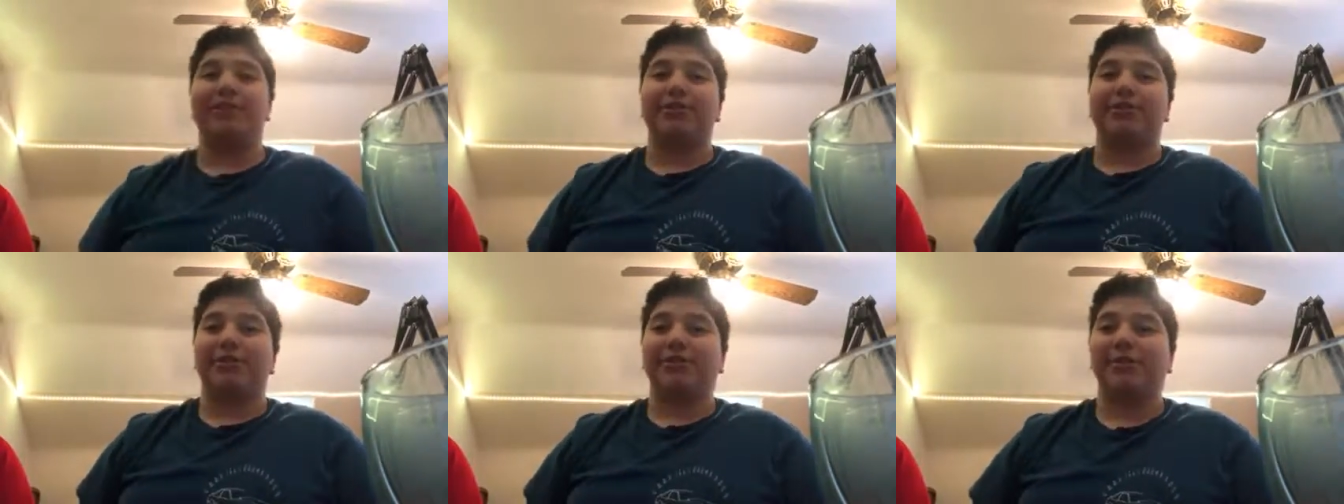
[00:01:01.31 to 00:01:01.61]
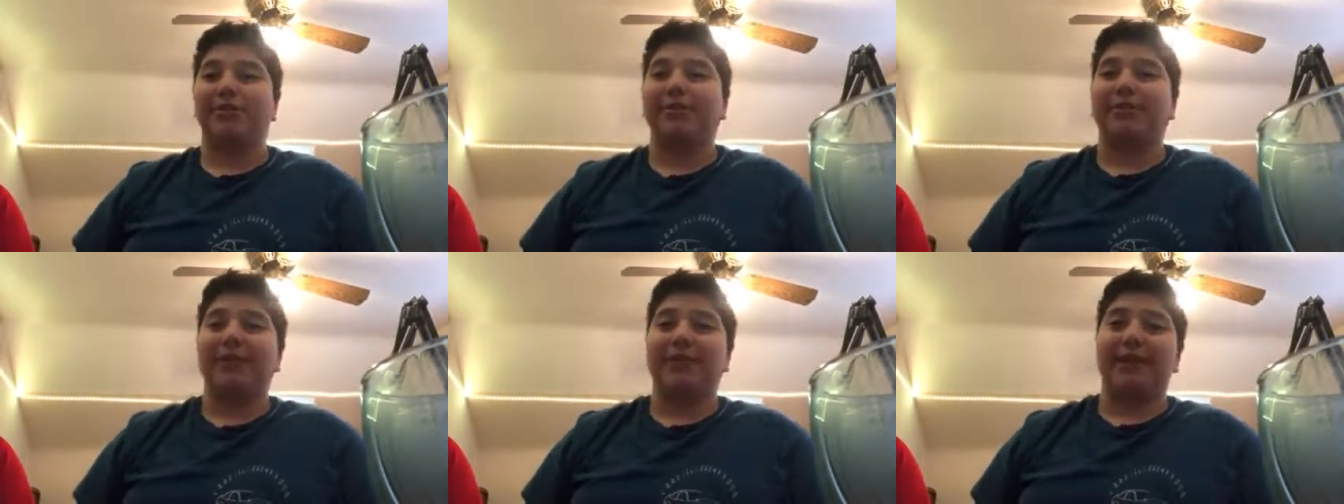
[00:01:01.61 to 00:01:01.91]

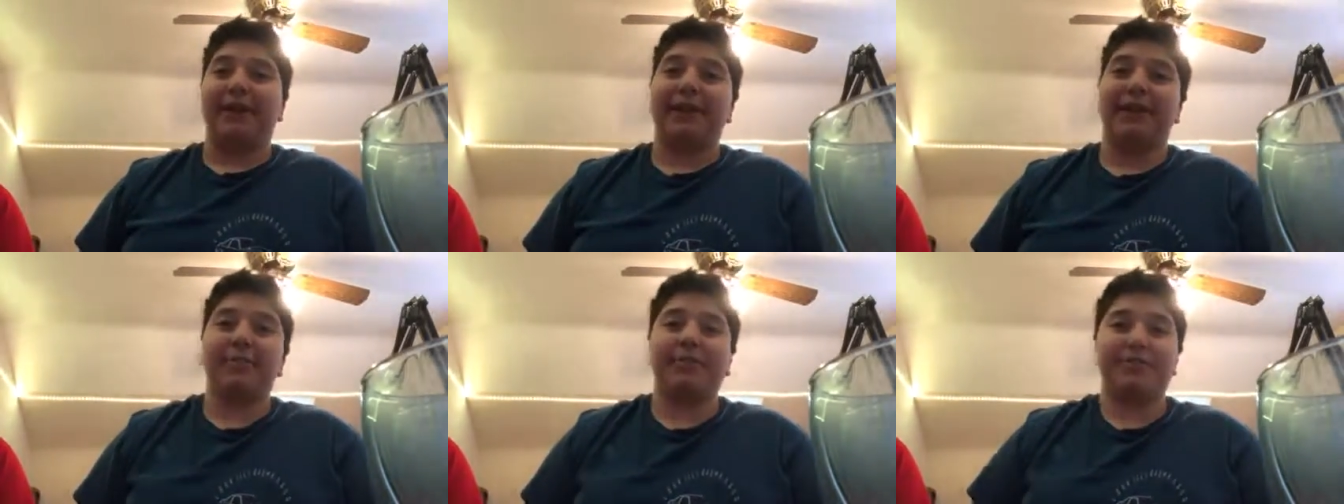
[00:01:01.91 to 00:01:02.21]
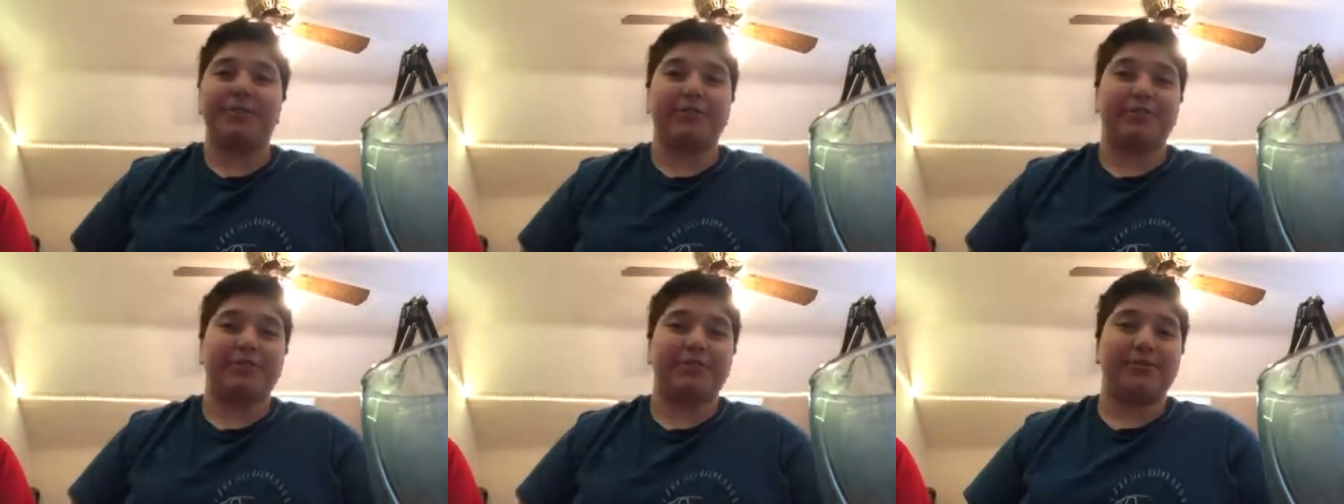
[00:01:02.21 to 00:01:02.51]
So I hope
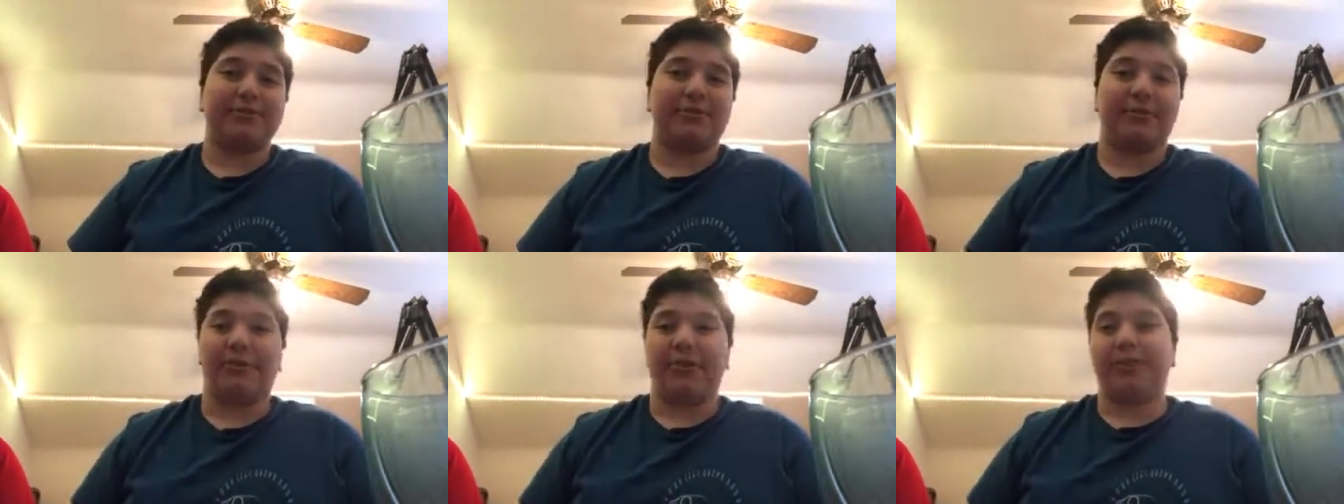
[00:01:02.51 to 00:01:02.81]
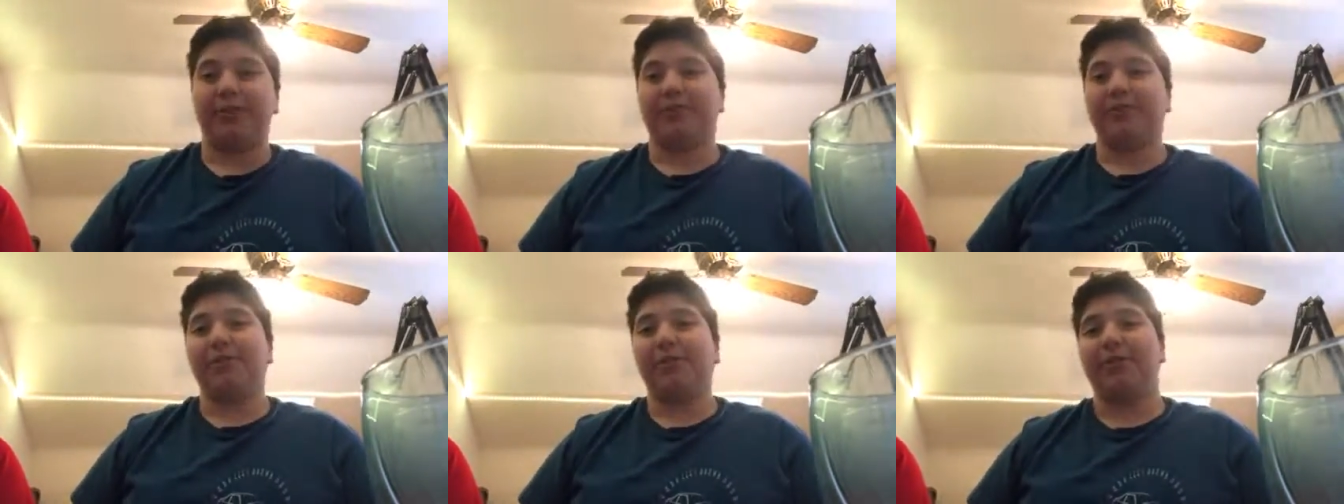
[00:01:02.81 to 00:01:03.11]
you enjoyed this
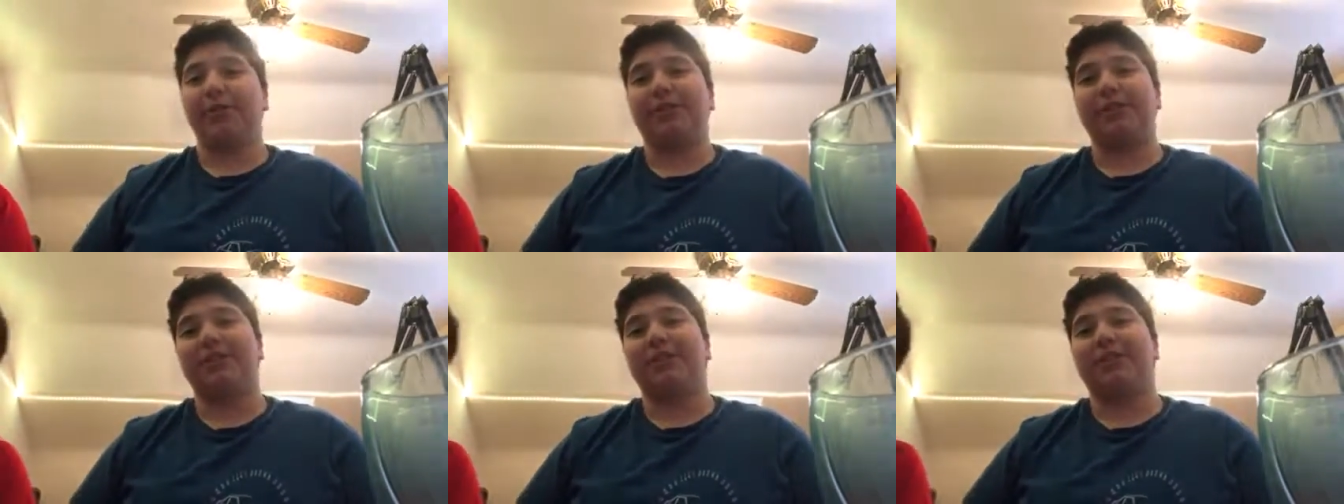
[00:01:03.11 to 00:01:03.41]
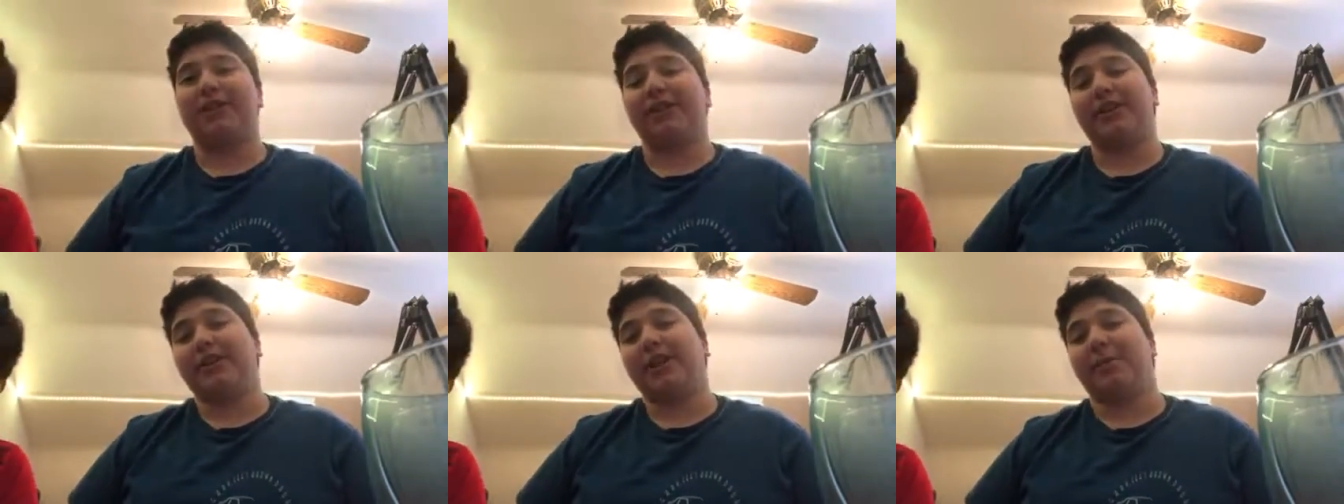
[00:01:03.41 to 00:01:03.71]
video. Don't forget to
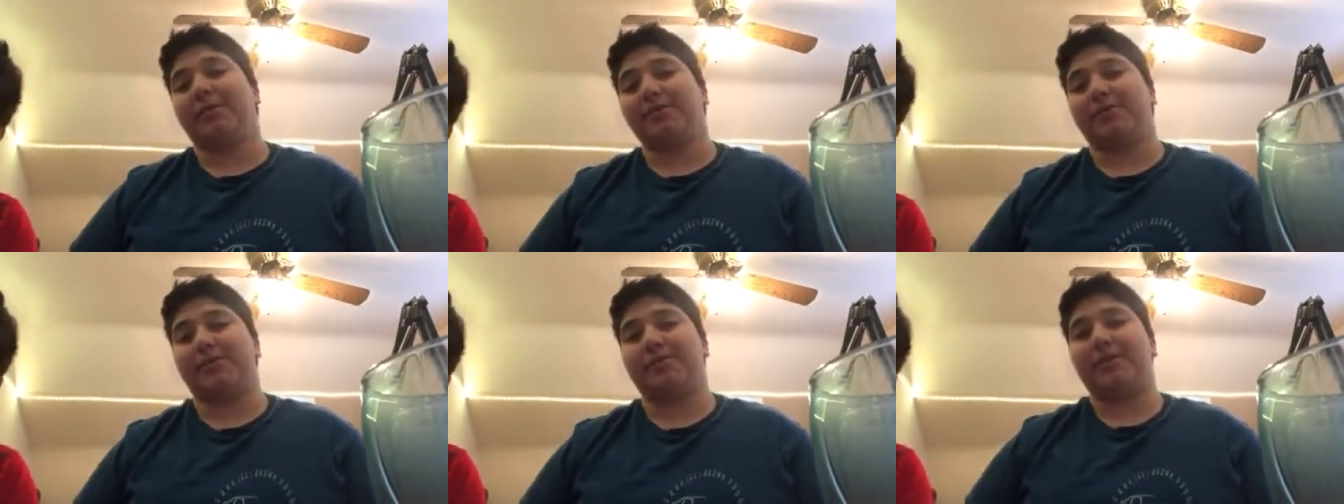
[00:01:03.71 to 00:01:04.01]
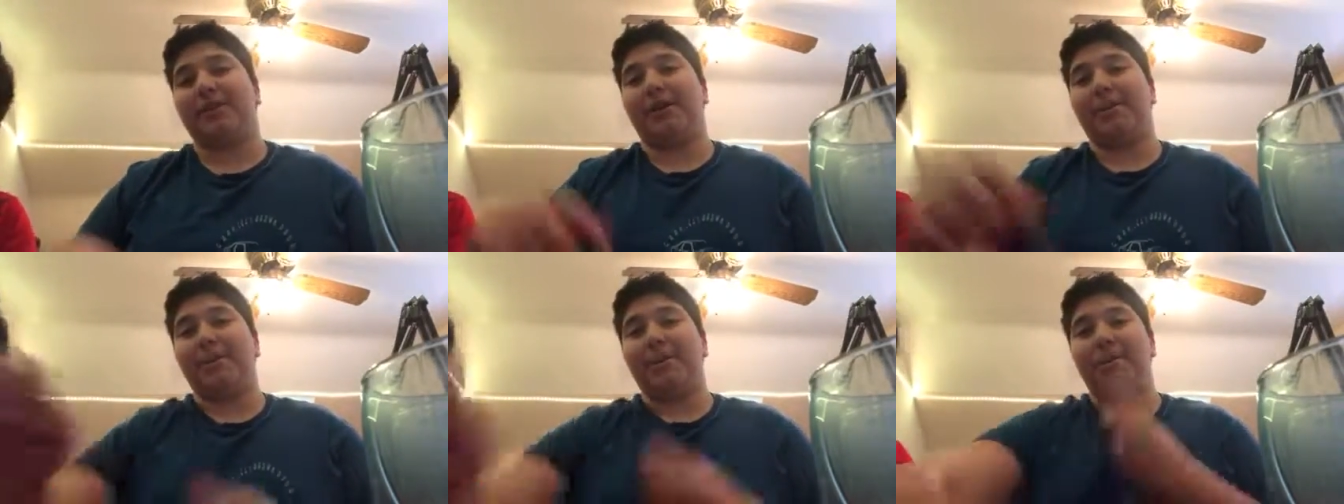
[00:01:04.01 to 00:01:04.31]
like, comment,
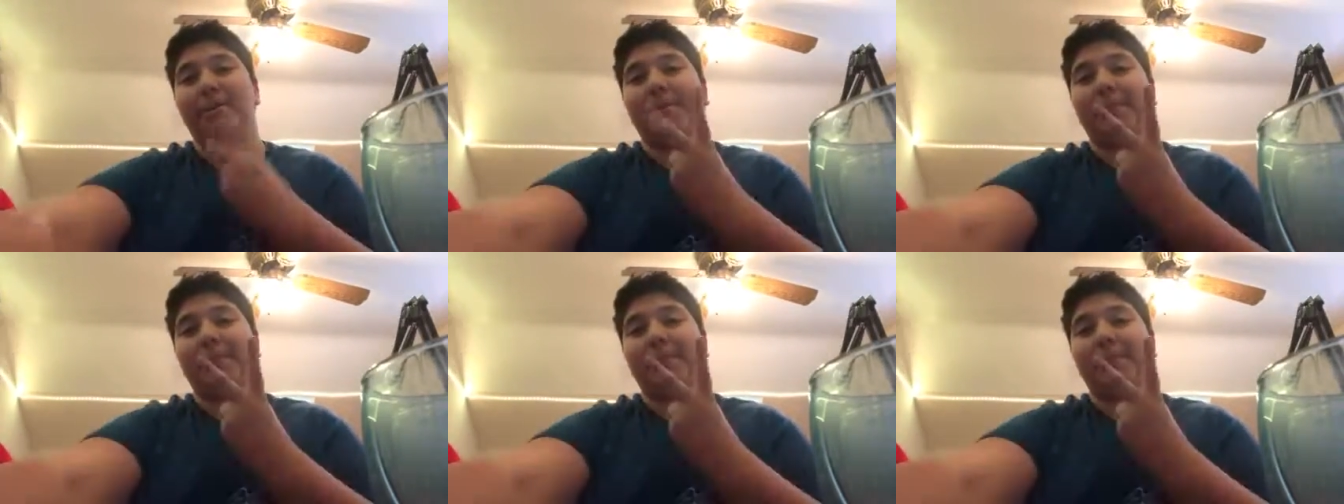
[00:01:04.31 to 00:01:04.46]
subscribe.